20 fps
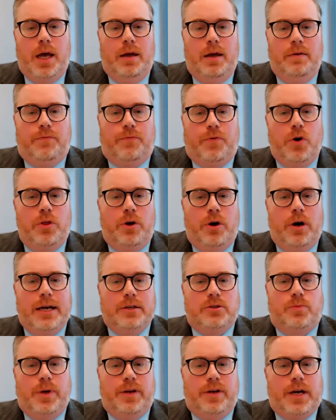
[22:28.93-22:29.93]
And further,
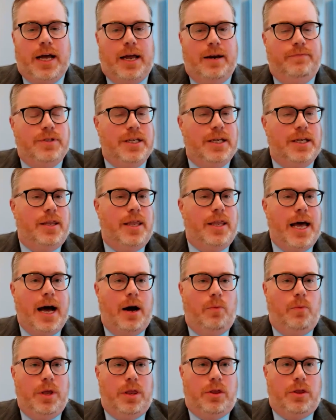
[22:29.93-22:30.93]
as we kind of did
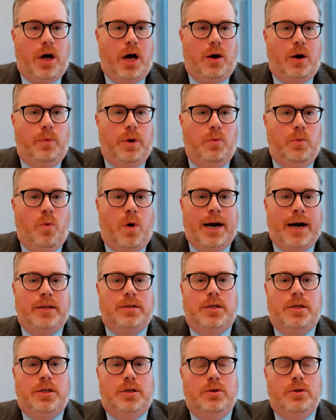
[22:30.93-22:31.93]
that, we thought we wanted
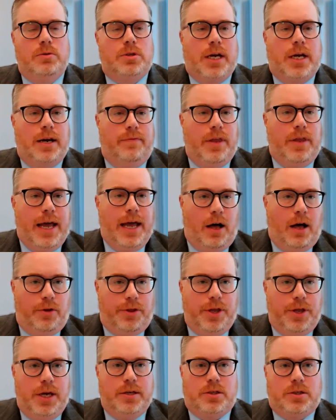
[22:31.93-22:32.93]
to use kind of the
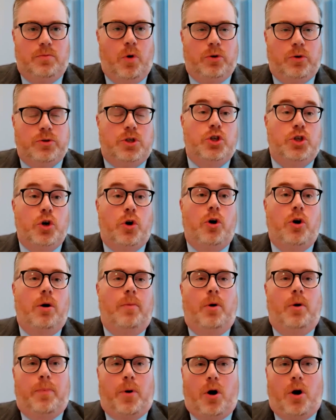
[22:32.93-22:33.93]
healthiest, most
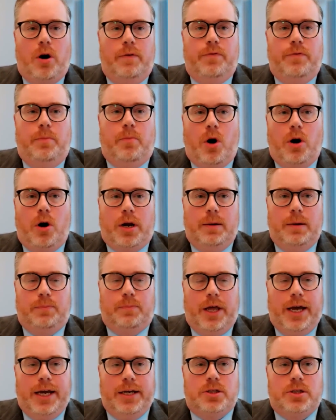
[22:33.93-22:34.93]
durable part of the
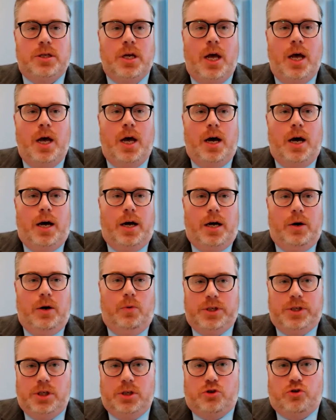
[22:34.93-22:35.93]
marketplace,
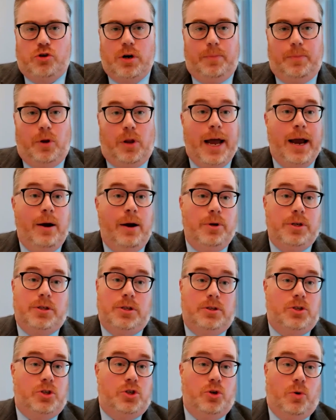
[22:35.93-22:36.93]
which is AAA,
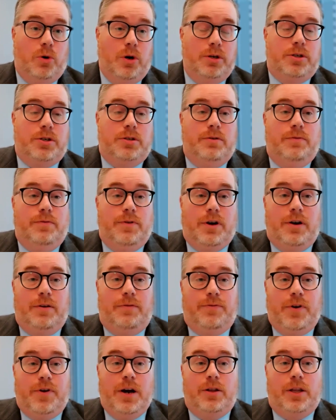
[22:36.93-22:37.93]
which is George very
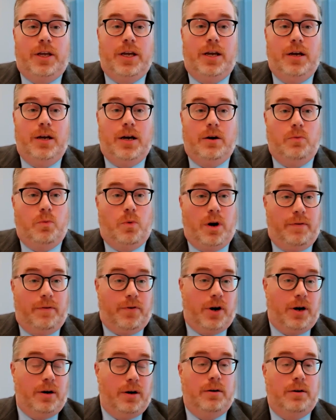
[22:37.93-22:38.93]
fairly, or one of
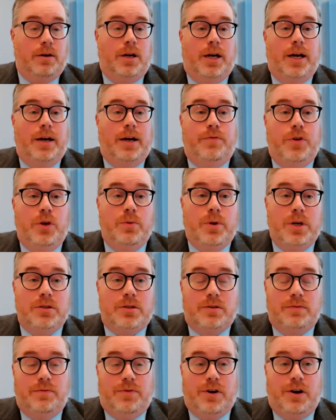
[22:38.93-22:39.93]
our
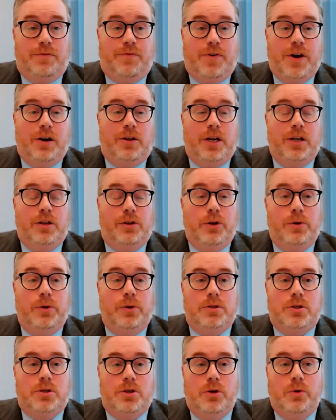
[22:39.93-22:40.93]
viewers very fairly
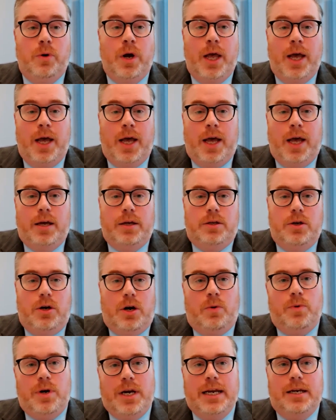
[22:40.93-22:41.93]
alluded to. You
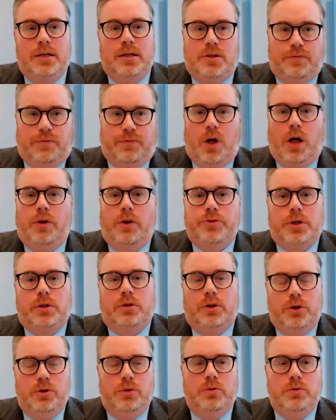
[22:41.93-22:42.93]
don't need a default to
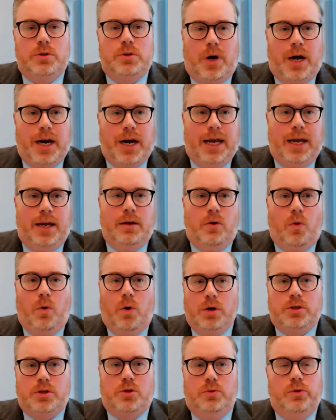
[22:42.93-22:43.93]
lose money
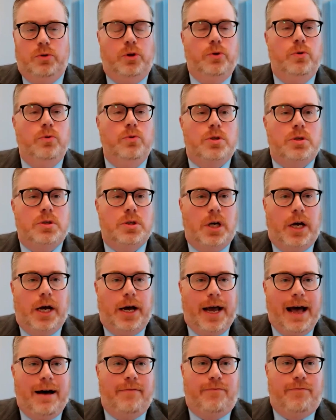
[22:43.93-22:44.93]
or to
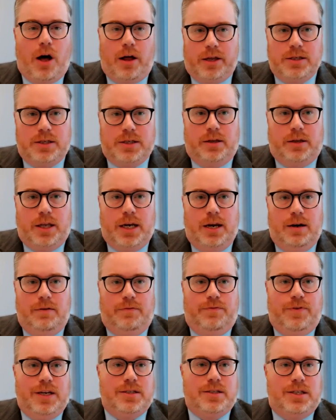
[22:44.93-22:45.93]
have volatility in a
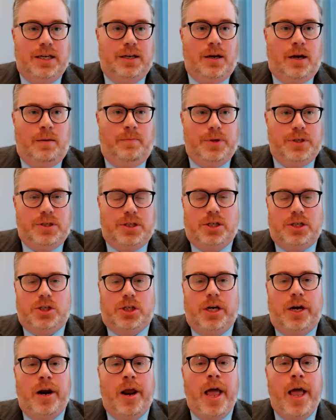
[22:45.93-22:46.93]
fixed income
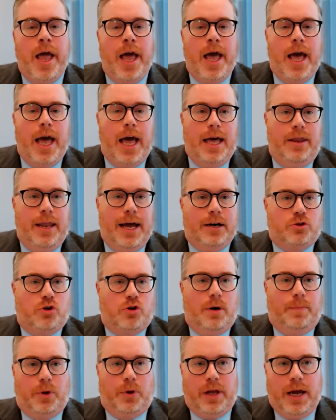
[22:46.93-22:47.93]
position. And that
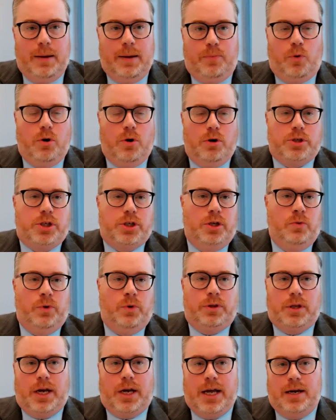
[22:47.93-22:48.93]
AAA portion,
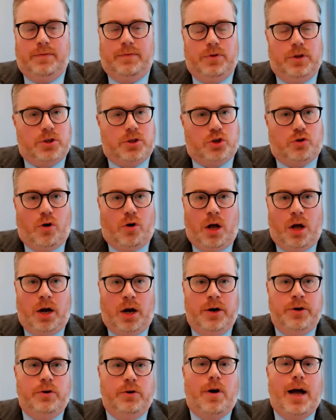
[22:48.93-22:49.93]
with kind of the strong
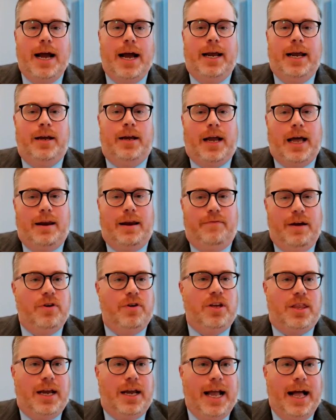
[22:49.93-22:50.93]
underwriting and kind of
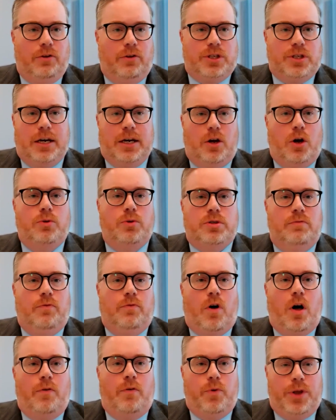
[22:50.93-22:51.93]
everything else that goes
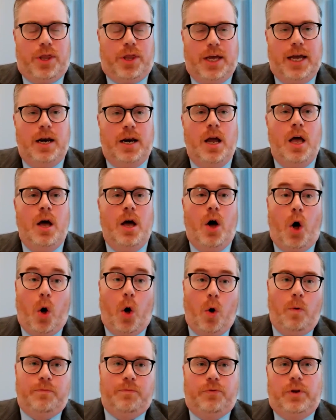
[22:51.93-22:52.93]
involved with it,
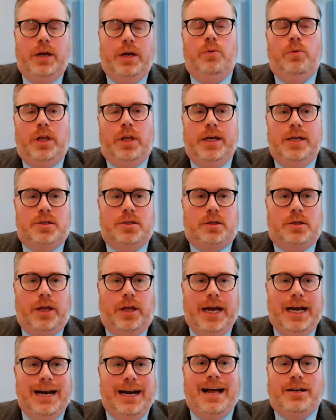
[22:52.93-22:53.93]
hopefully will
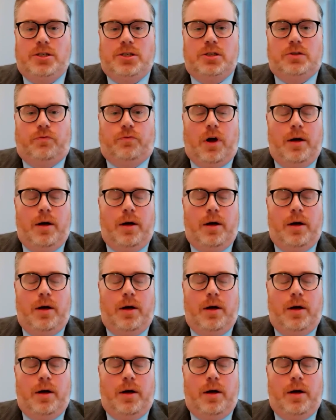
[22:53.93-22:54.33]
insulate not just